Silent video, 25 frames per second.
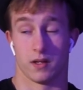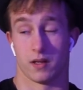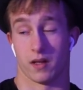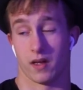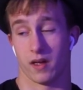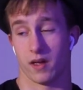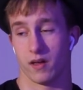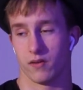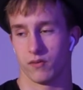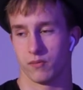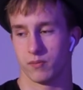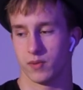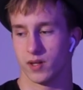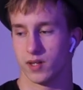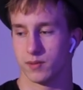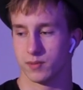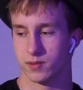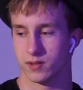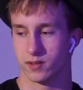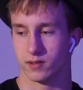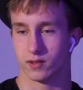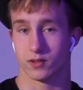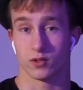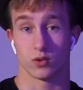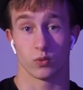have
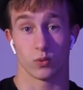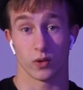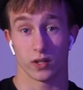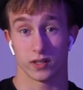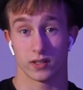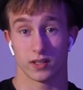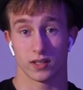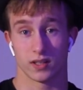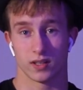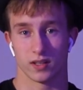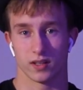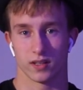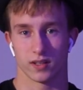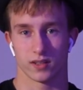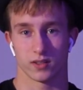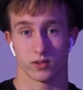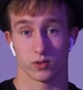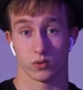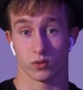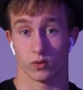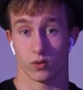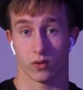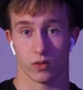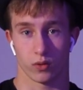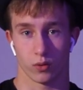maybe 20 clicks
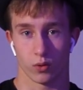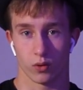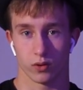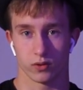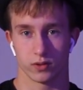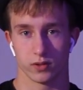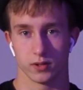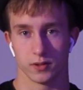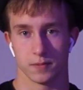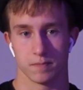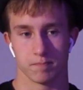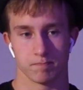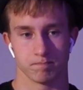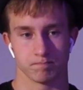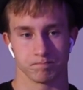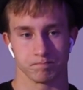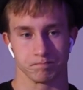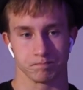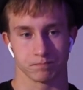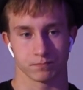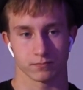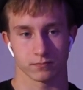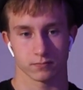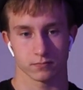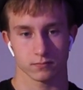or 30.
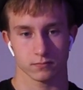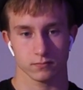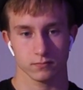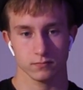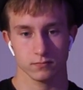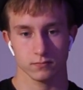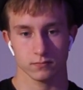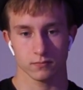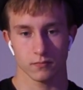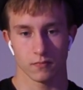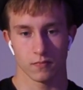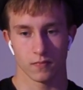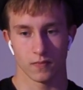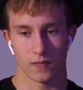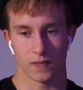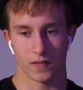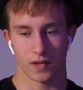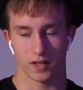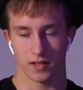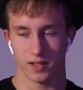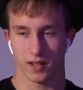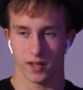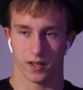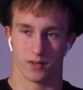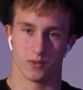
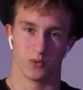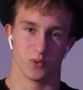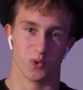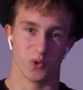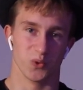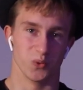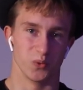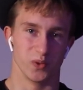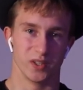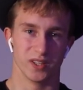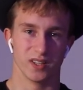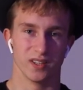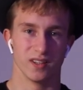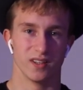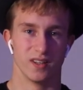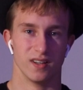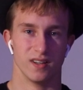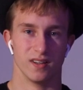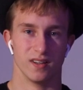1 reel